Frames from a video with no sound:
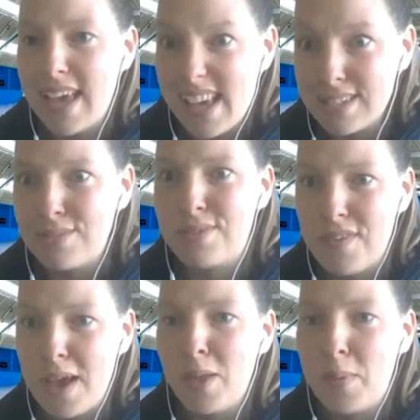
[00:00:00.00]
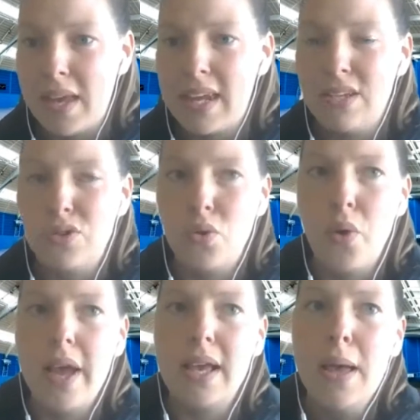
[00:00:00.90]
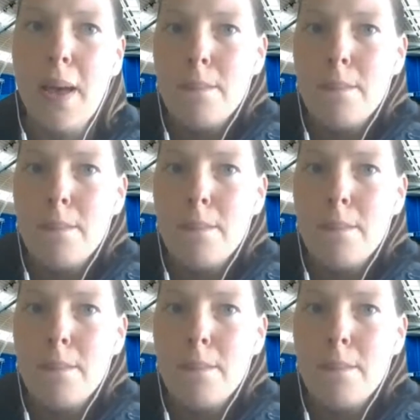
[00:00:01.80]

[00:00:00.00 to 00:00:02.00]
is developing and is growing.